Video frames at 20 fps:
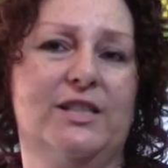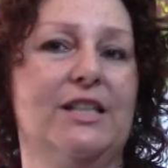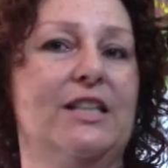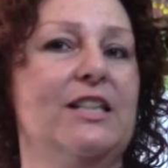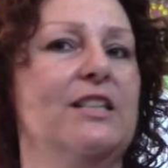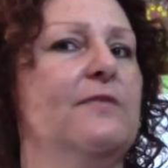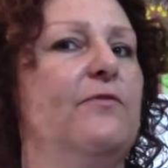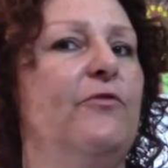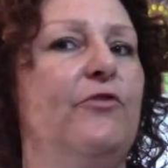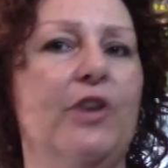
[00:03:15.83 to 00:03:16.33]
It
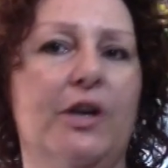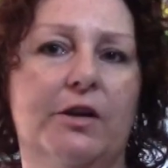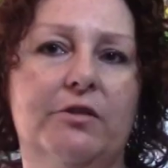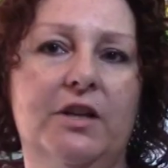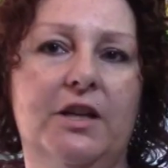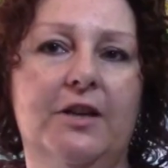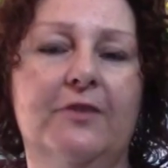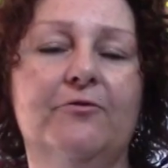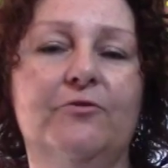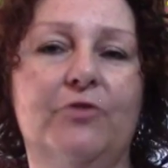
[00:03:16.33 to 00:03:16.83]
is
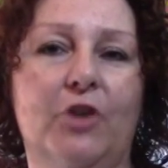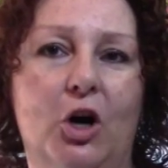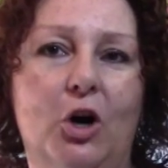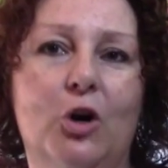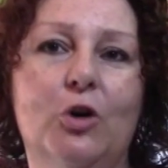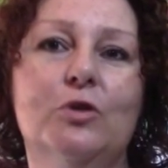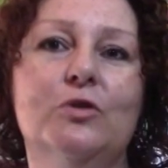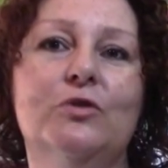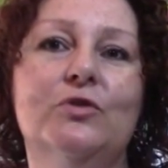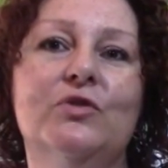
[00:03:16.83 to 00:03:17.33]
very
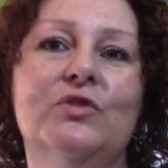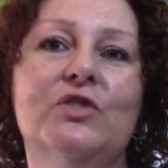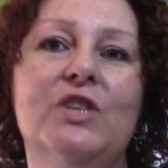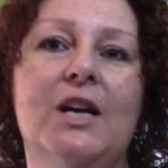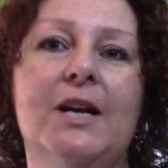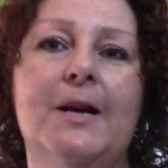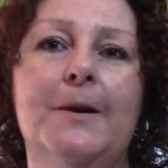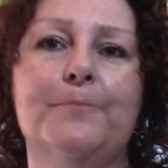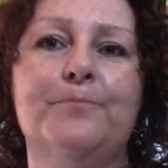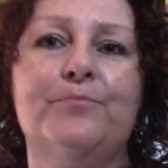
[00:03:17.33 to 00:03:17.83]
involved,
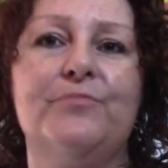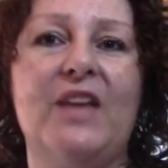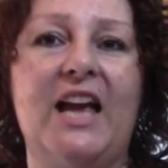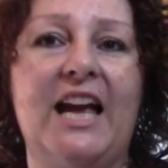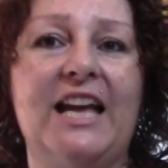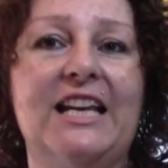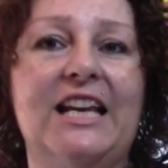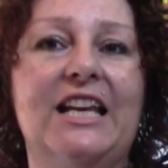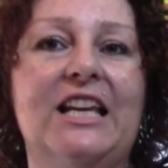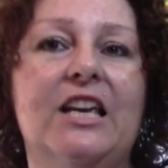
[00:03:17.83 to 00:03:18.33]

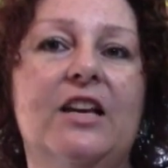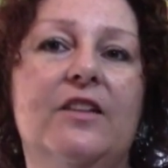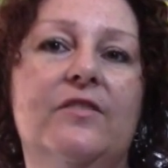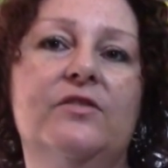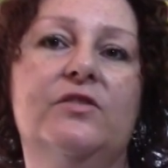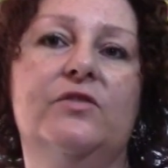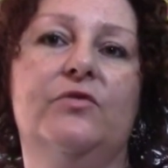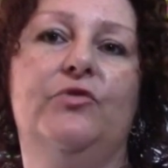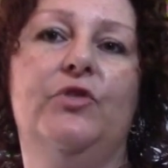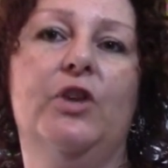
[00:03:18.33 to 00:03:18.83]
and it
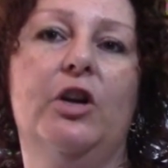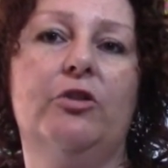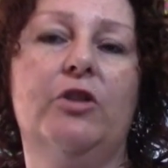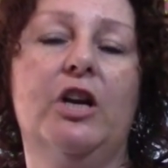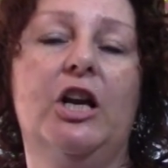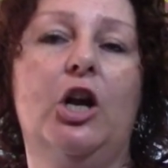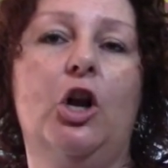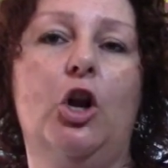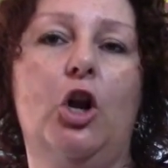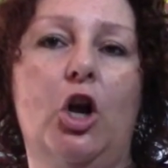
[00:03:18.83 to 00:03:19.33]
gives very
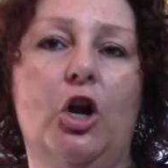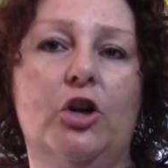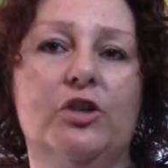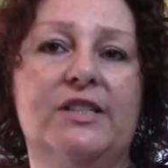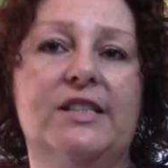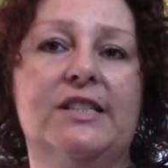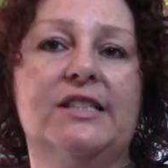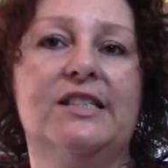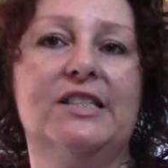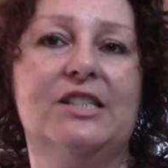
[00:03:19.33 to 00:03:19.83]
close
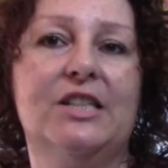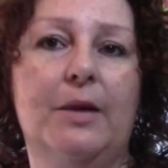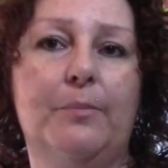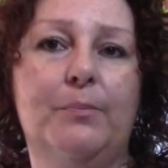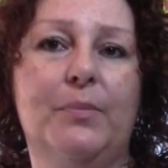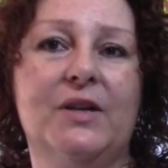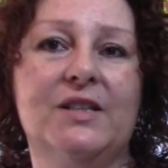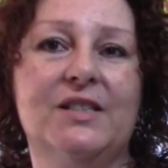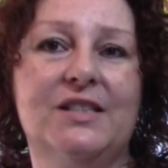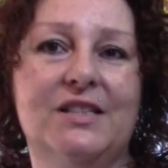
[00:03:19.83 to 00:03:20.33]
and
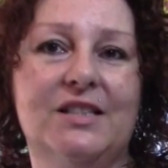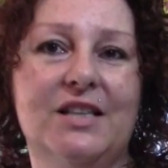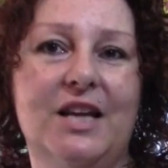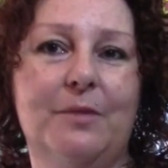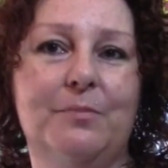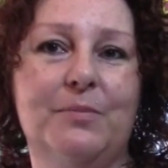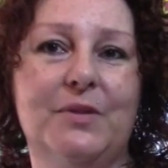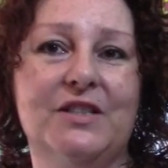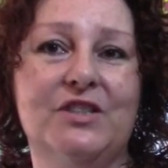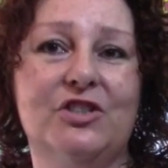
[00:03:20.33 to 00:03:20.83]

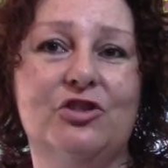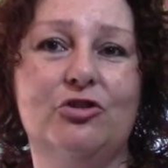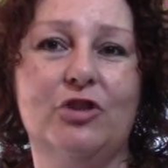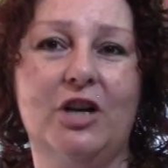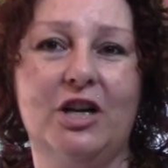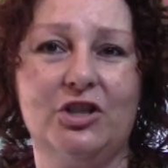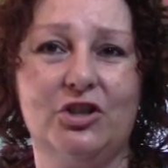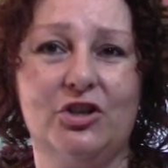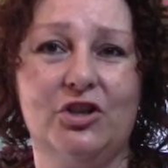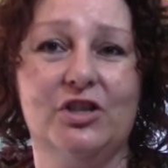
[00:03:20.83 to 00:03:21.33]
step-by-step
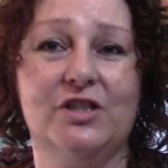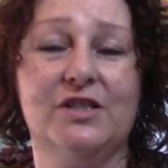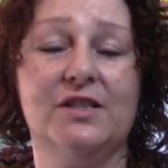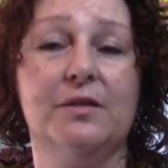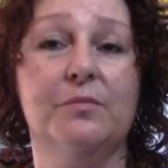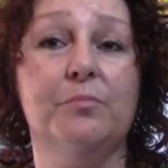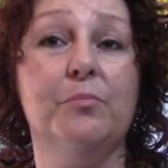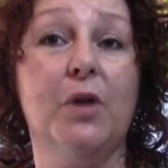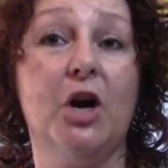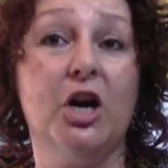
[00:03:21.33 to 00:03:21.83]
instructions
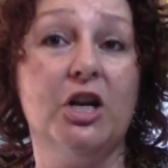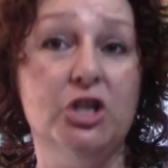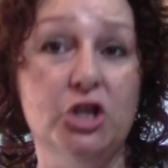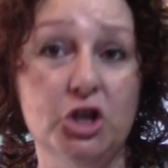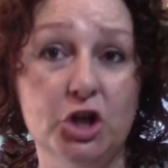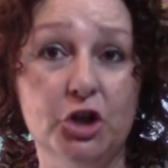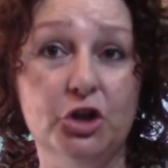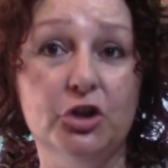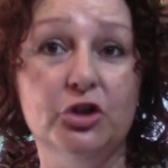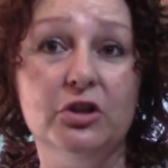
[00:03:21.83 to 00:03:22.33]
and
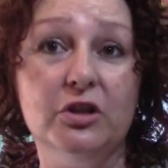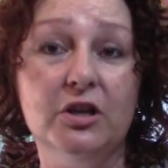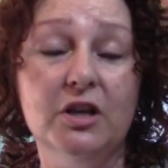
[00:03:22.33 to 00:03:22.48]
minute